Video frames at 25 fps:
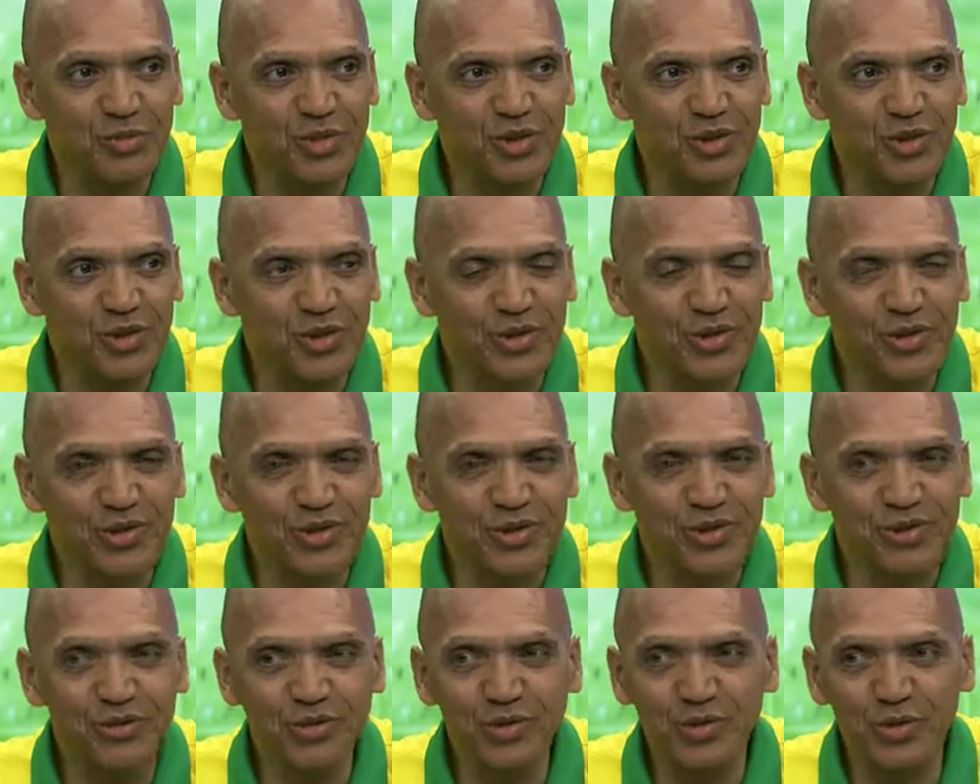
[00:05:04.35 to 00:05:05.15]

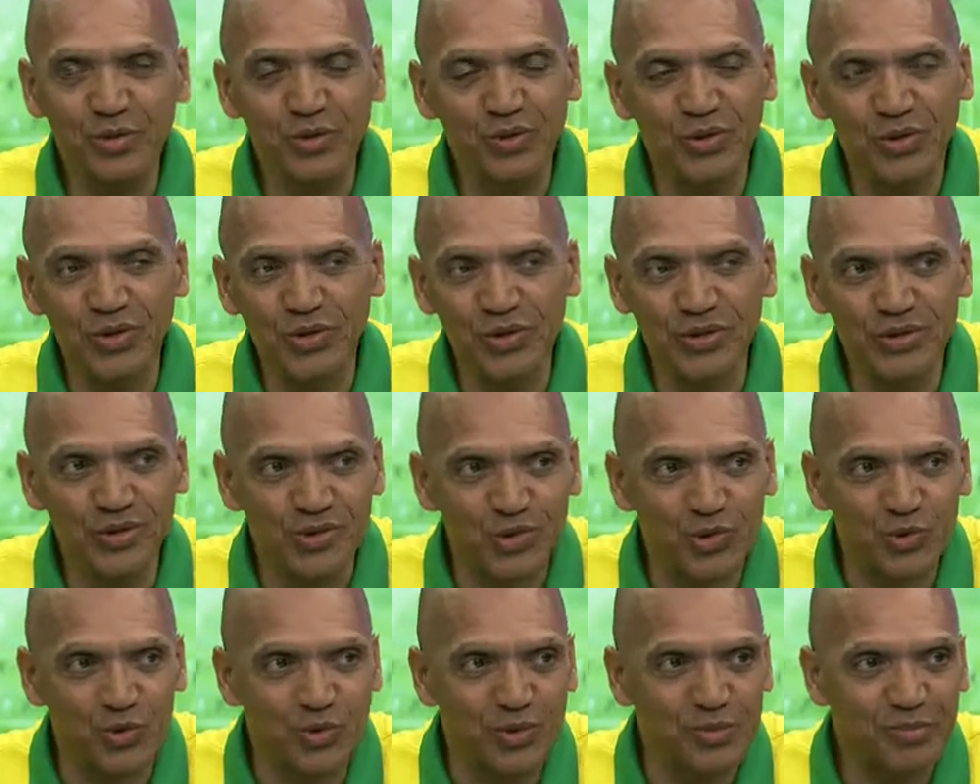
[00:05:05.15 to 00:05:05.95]
because there was no longer the
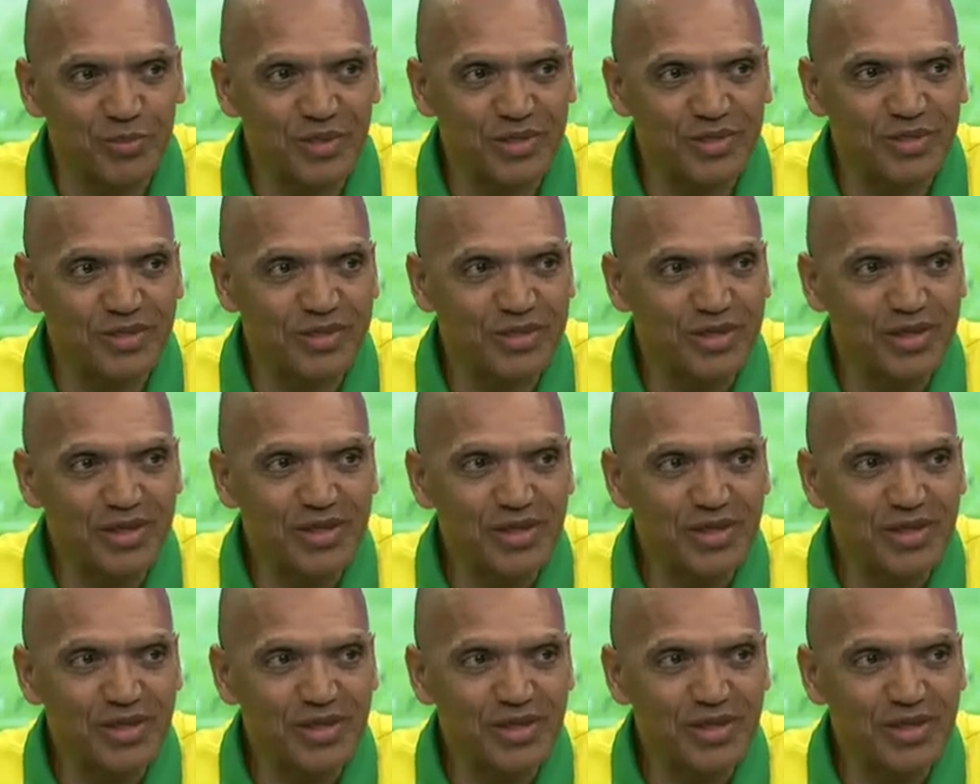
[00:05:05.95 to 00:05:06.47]
sweeper,